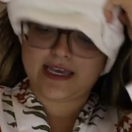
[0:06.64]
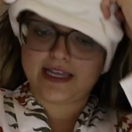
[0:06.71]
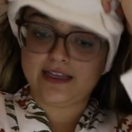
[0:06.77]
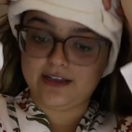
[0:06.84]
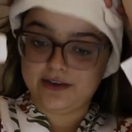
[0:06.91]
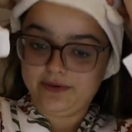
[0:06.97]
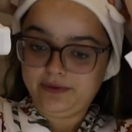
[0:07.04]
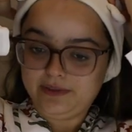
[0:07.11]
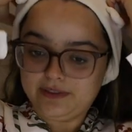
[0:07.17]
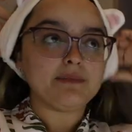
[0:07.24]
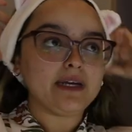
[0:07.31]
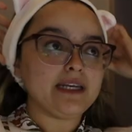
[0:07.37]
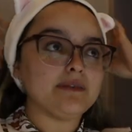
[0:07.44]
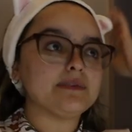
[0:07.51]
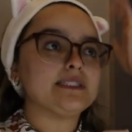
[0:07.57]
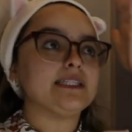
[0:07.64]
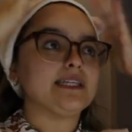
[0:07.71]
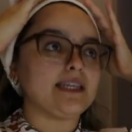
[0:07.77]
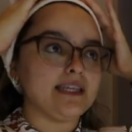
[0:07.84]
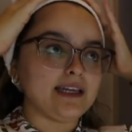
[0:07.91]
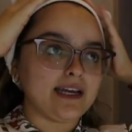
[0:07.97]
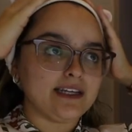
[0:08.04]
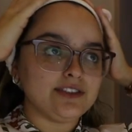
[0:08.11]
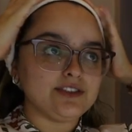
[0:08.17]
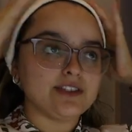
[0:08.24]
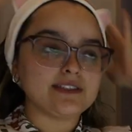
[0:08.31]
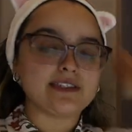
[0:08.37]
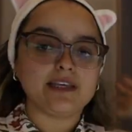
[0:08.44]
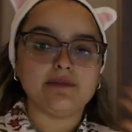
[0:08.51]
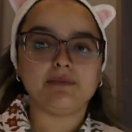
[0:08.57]
Hello, my name is Nikki. I
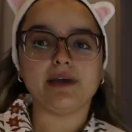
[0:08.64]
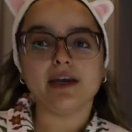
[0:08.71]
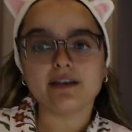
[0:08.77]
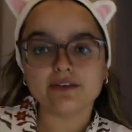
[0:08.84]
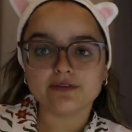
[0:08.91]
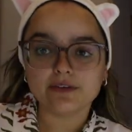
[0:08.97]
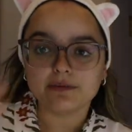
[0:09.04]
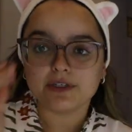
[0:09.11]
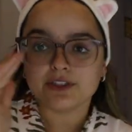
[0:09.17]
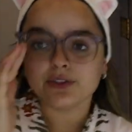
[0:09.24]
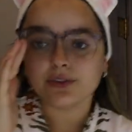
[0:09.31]
just came back from a